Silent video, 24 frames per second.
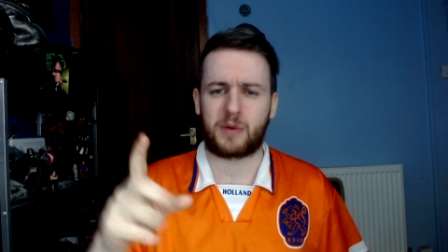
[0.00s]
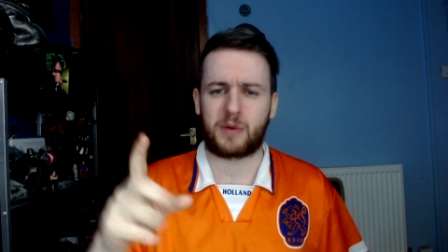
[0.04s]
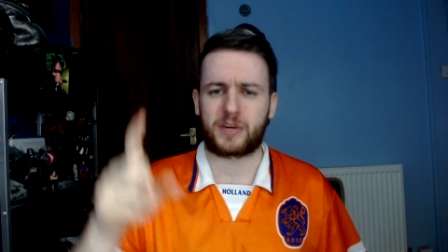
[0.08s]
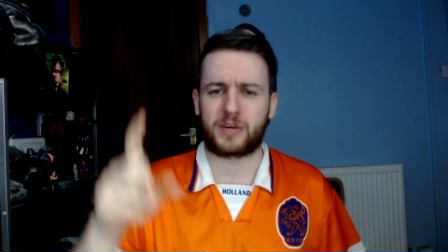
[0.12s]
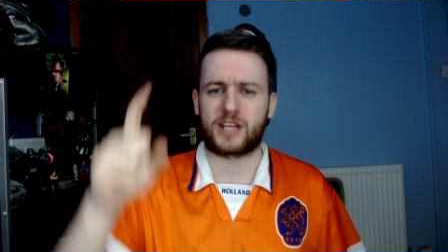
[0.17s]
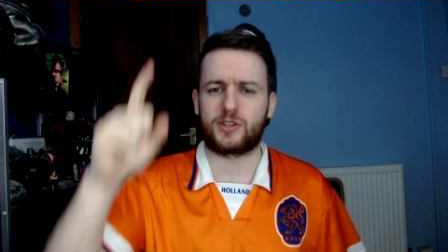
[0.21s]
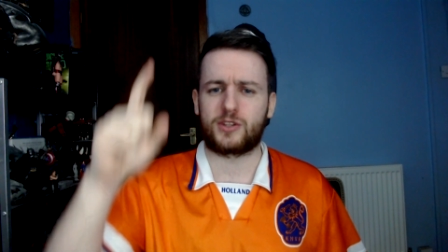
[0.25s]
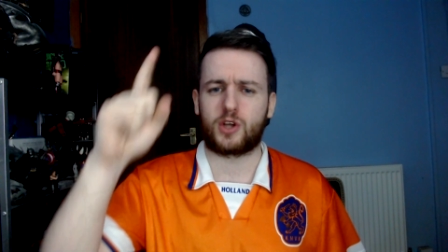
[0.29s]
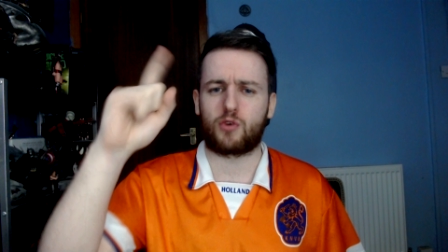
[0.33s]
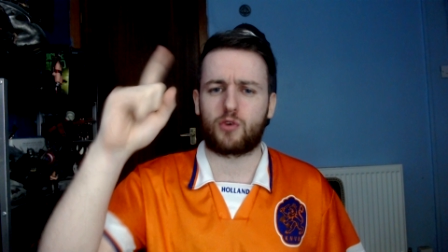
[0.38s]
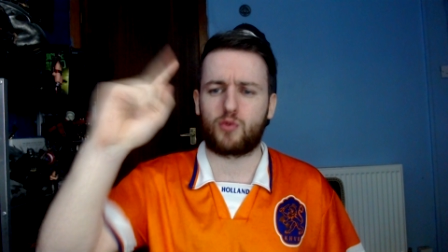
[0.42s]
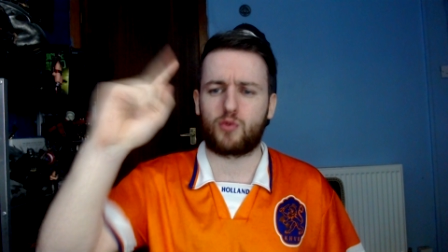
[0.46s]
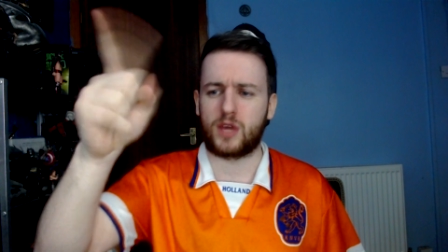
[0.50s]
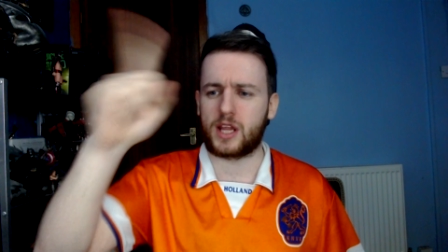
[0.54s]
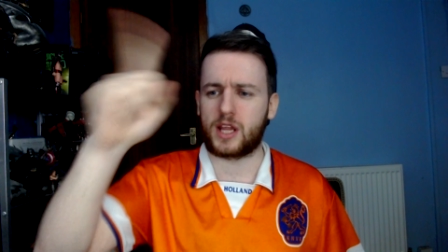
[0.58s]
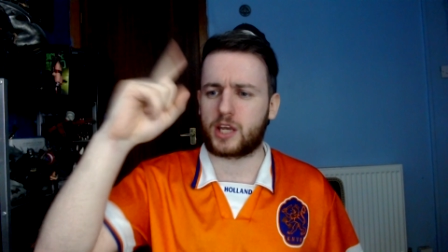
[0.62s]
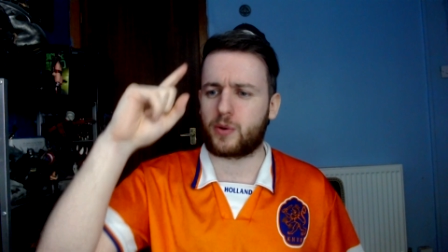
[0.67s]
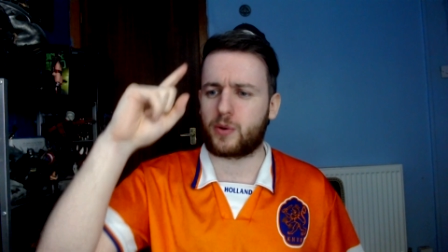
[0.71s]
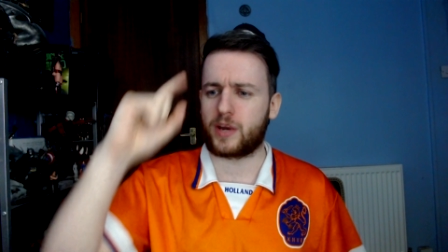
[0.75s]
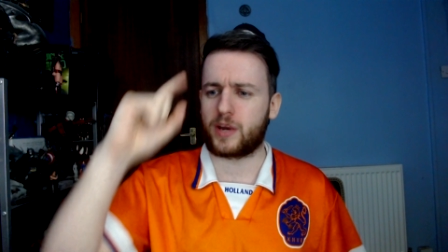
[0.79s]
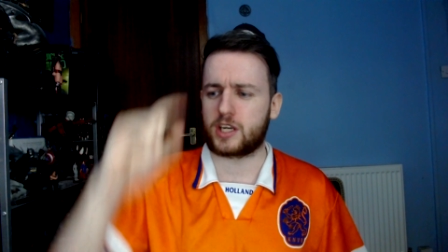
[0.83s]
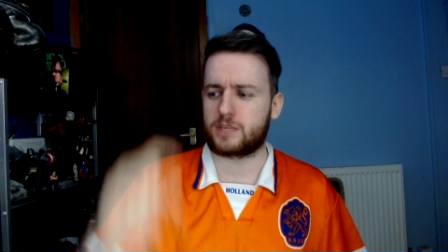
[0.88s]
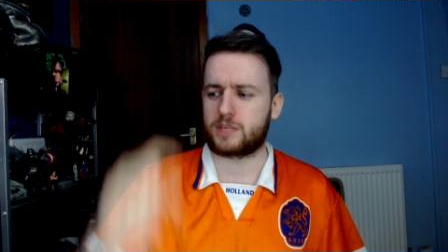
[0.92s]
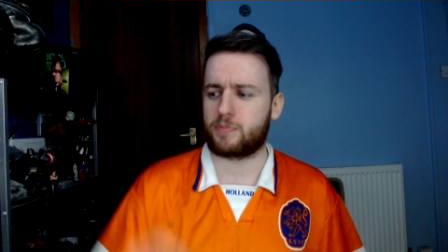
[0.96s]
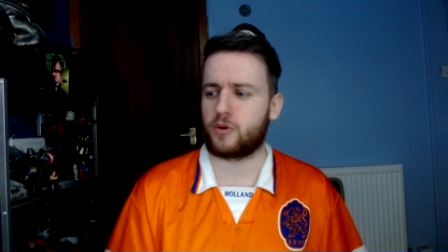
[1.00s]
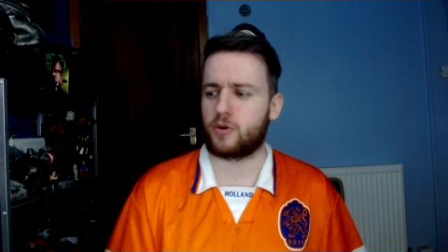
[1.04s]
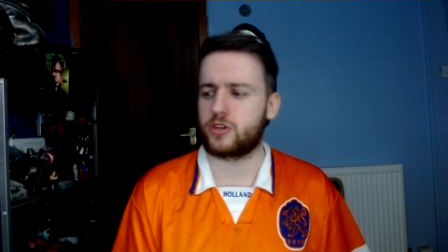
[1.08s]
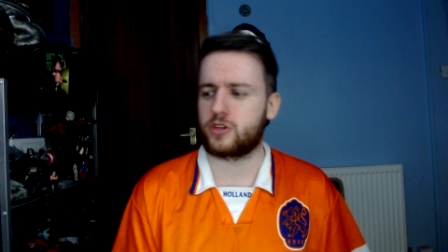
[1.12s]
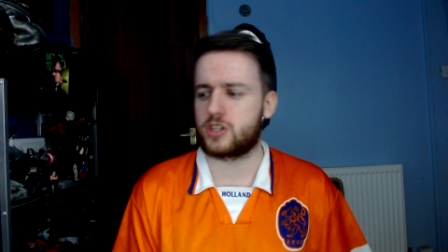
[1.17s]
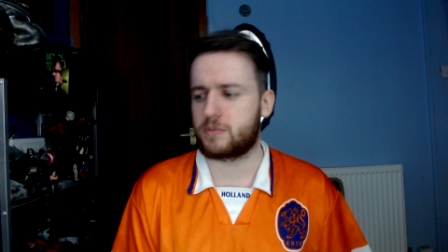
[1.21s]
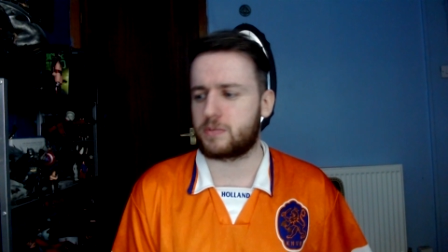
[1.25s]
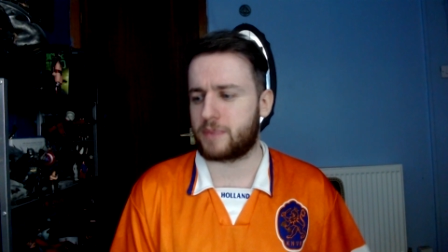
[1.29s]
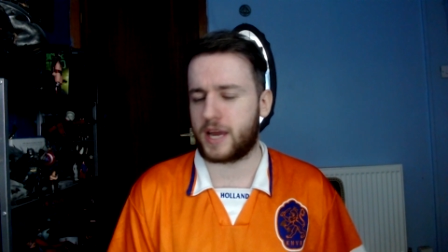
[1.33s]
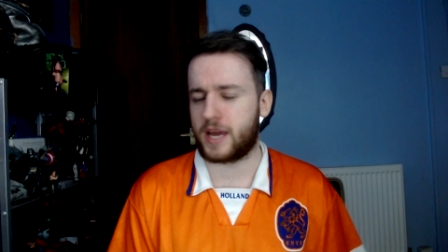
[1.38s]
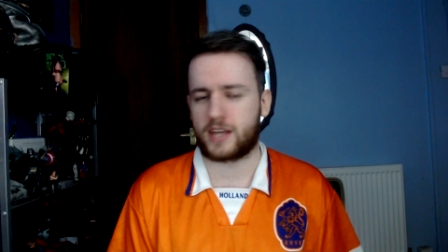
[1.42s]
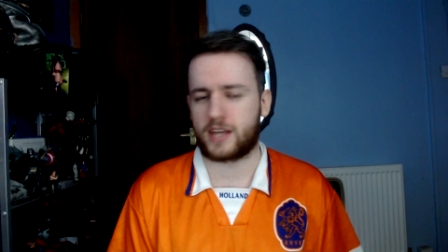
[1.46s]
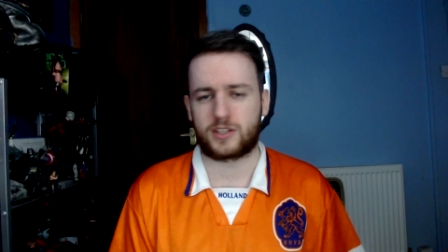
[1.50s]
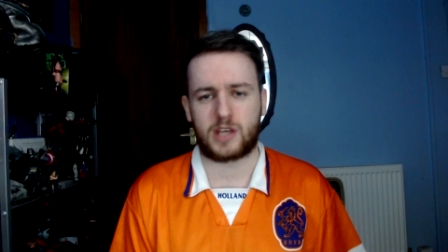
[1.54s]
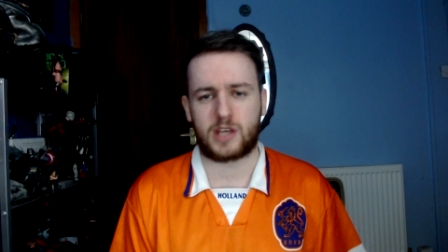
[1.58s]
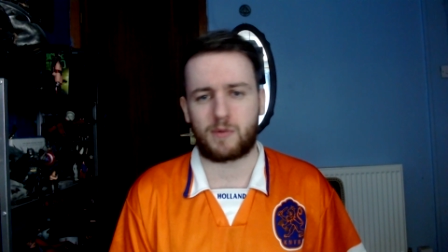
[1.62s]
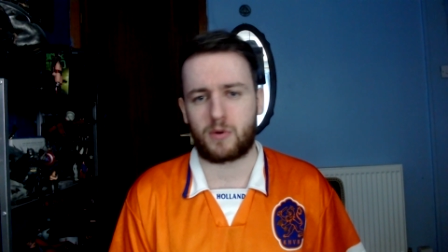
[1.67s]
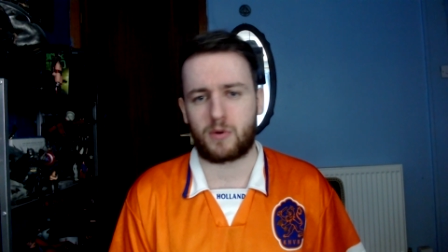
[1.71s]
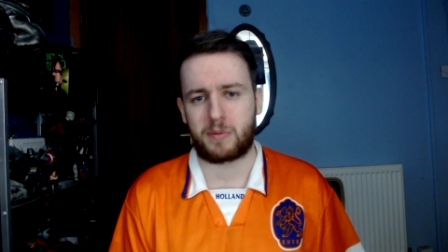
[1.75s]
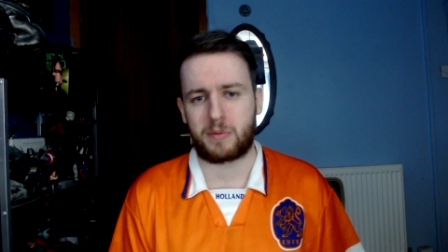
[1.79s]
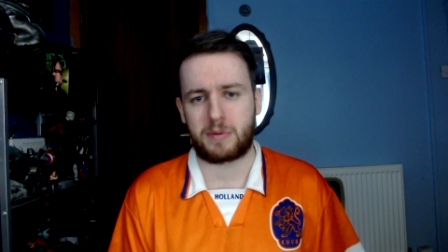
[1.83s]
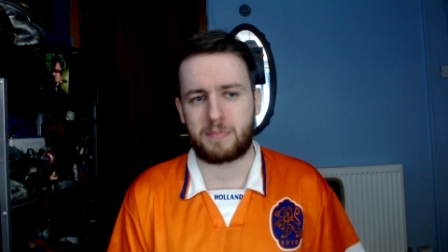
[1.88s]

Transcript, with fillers: we're going to do a really quick sponsor break, so I will be